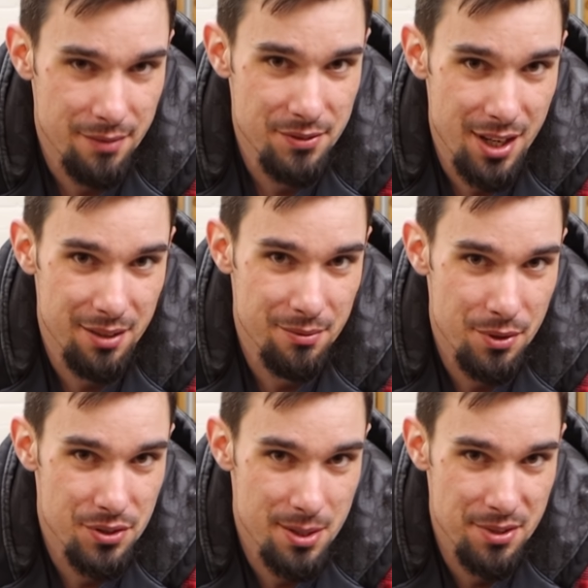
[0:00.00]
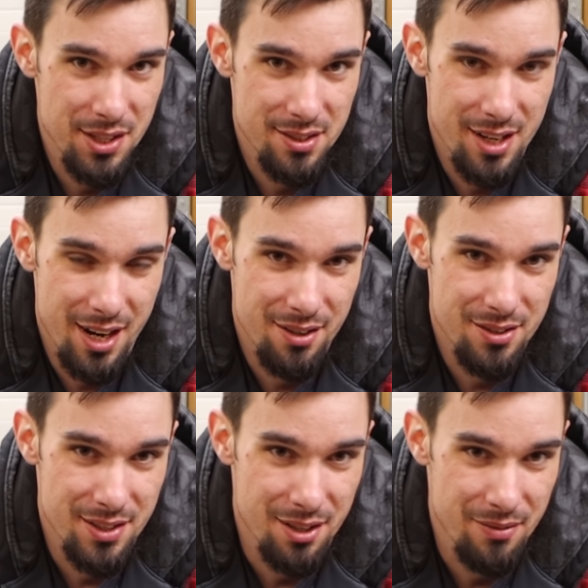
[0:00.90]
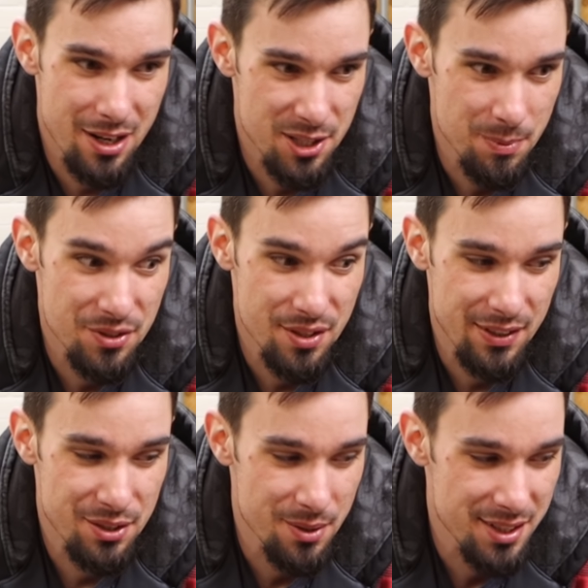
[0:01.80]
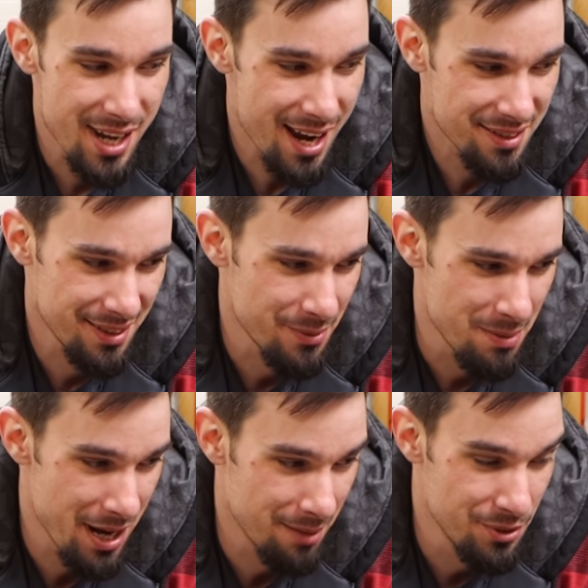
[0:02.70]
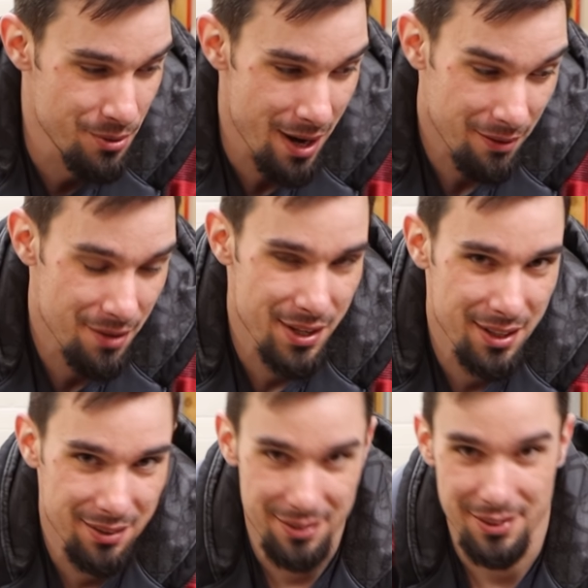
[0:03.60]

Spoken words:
have done with some of these tires that are very specific to a task, and we made them do everything.